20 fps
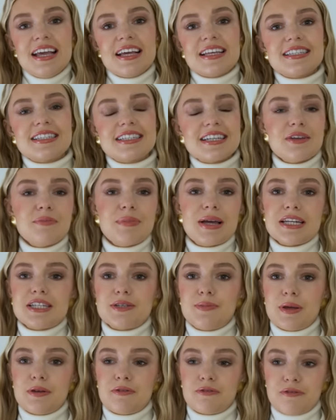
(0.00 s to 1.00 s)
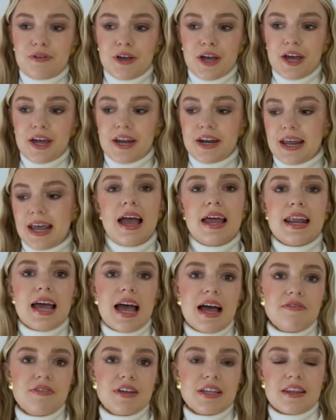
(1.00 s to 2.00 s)
It's still meant to be fun, and
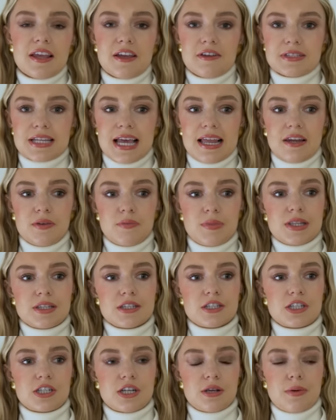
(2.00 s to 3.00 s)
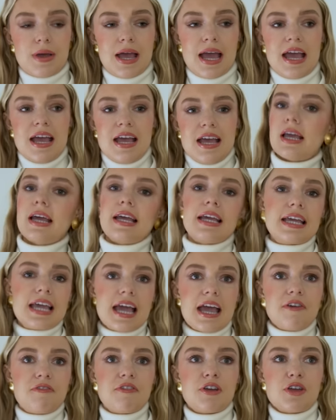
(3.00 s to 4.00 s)
having those elements to it can
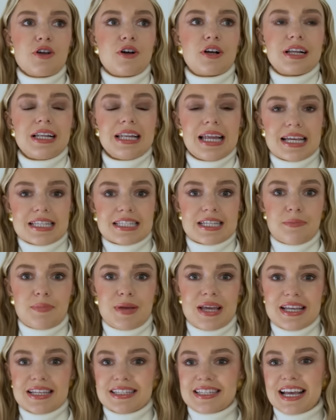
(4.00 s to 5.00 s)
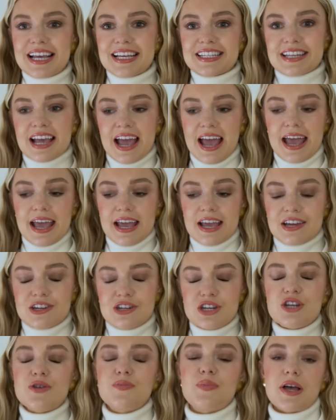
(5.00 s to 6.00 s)
give your classic pieces a
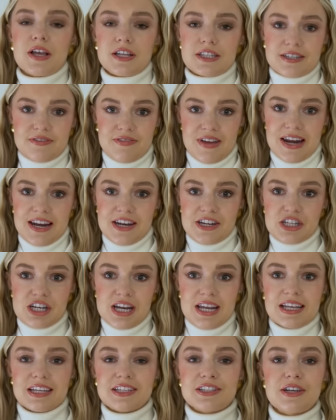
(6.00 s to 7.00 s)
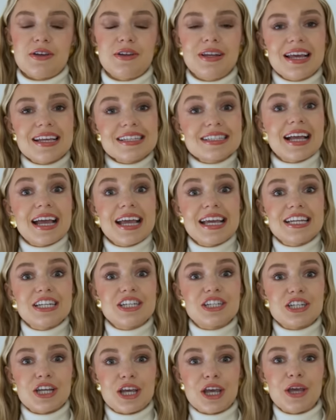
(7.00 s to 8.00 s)
new burst of energy. So let's get
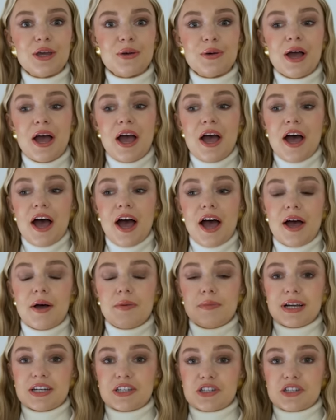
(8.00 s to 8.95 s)
into my